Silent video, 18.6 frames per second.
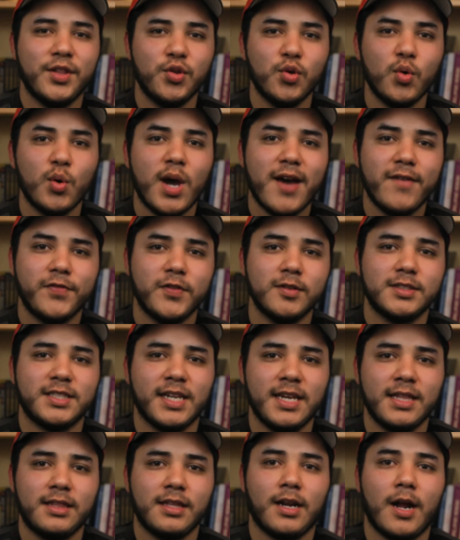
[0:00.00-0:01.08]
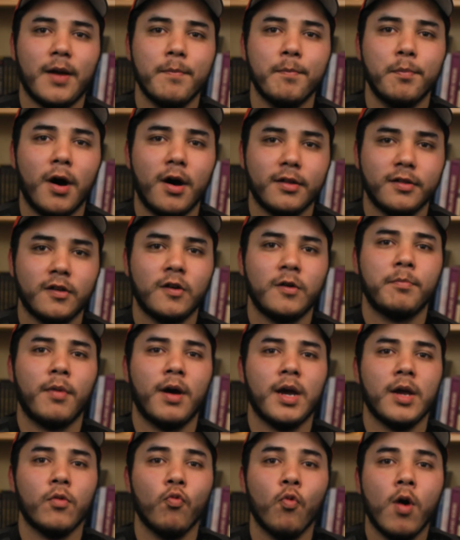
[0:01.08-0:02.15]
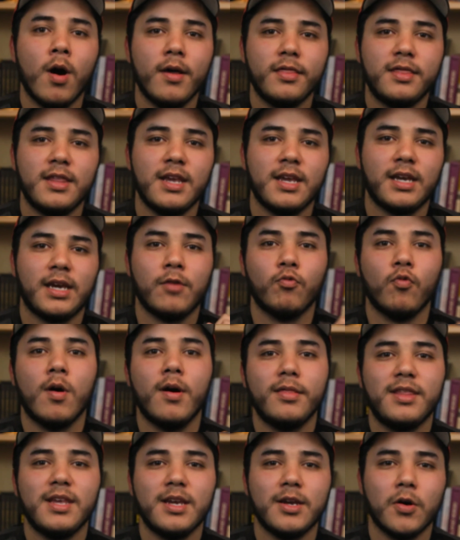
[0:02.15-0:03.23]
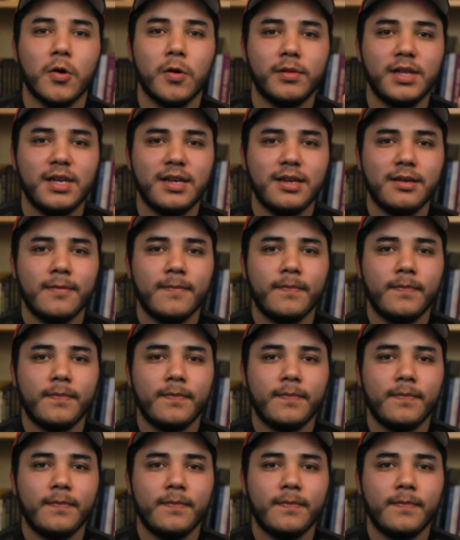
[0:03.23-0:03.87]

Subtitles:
do have to say that I'm bothered by one thing and one thing only.